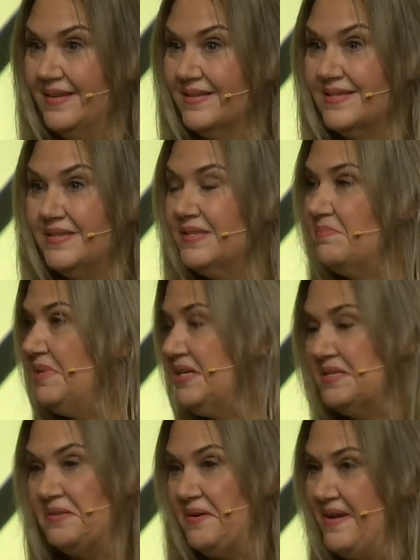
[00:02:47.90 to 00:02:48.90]
This is
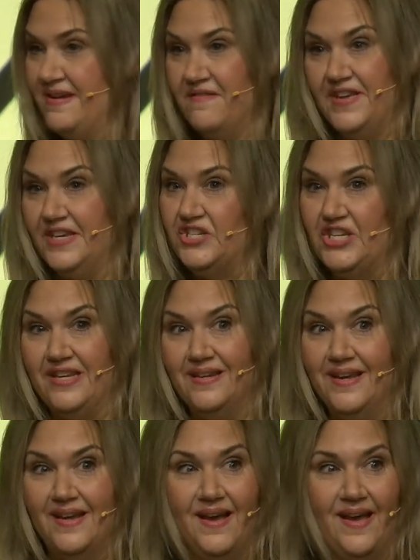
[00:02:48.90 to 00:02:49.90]
Minnesota innovation
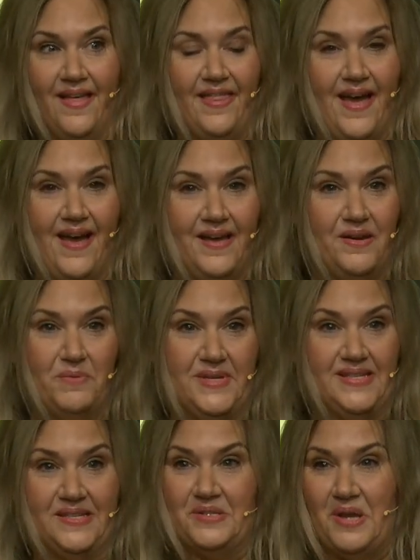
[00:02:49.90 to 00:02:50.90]
that we
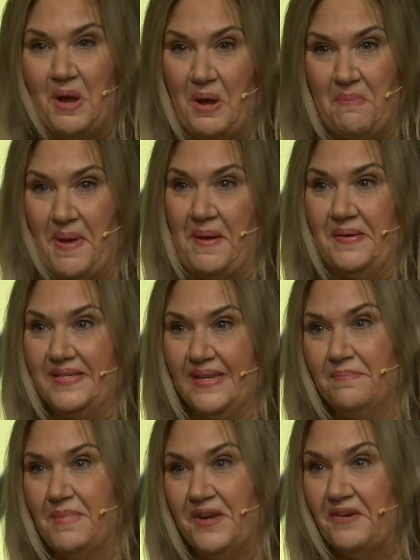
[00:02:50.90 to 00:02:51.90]
still talk about
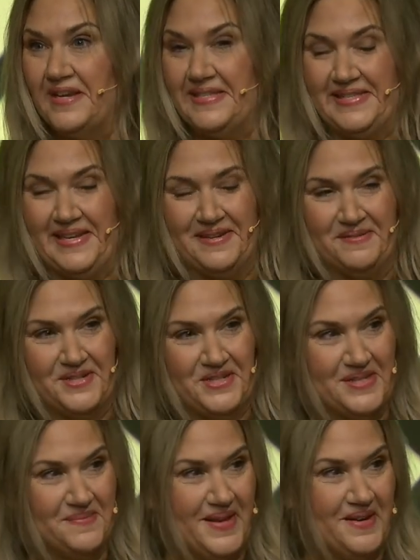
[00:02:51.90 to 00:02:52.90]
in my great state, which
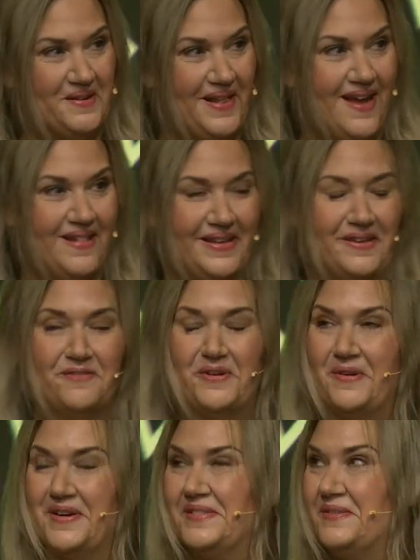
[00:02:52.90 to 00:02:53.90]
is Medical Alley, of
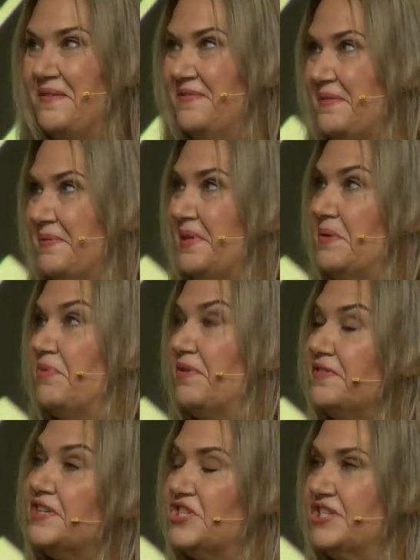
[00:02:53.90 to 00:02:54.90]
course, so I feel really
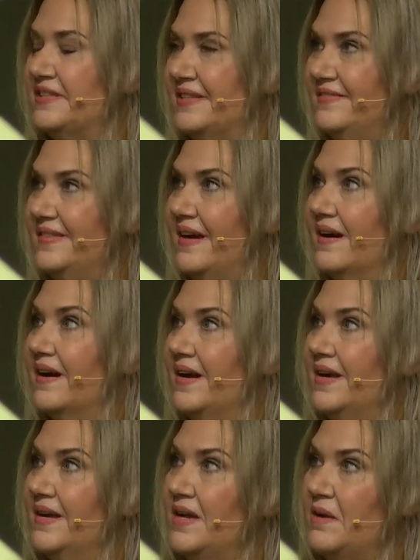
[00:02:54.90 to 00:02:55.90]
privileged to live there.
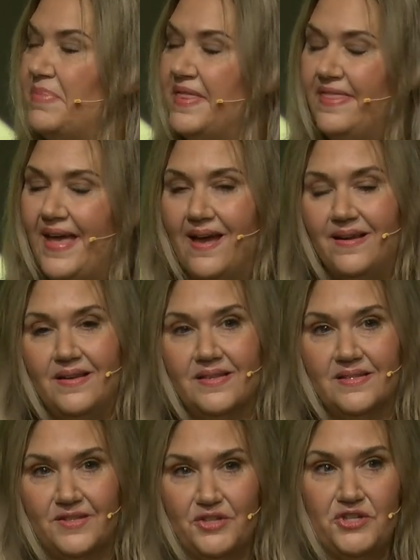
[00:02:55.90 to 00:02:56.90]
But that
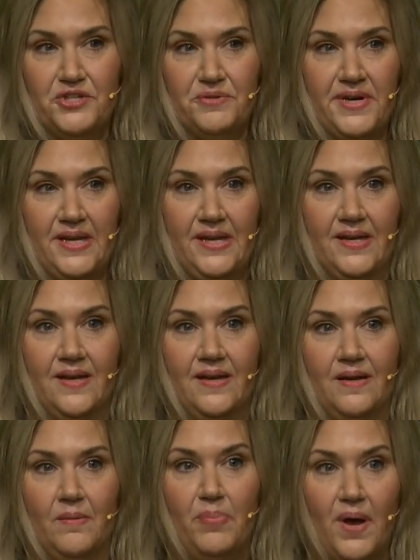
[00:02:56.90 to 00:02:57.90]
surgery
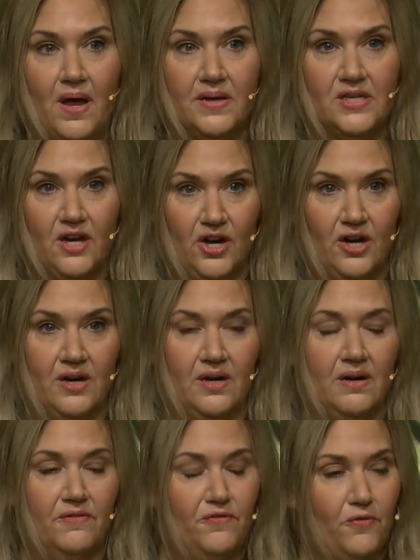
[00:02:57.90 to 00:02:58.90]
bought
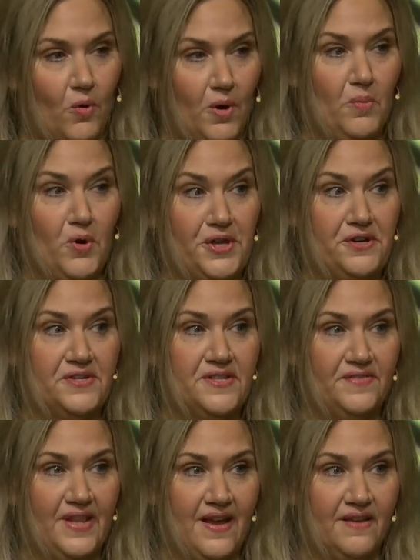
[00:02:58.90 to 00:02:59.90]
her four more years
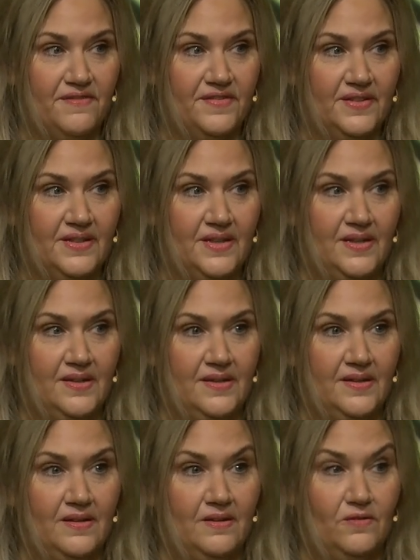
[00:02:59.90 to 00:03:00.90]
of life.
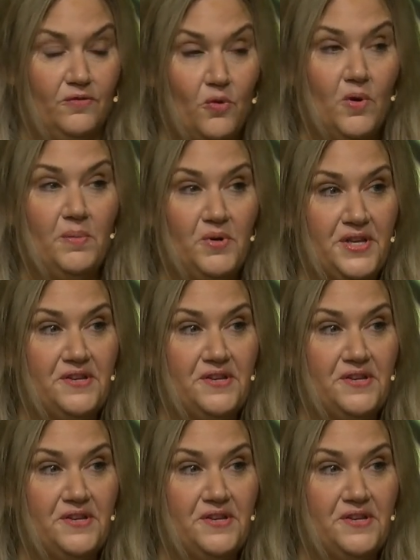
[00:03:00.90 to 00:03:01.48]
Four more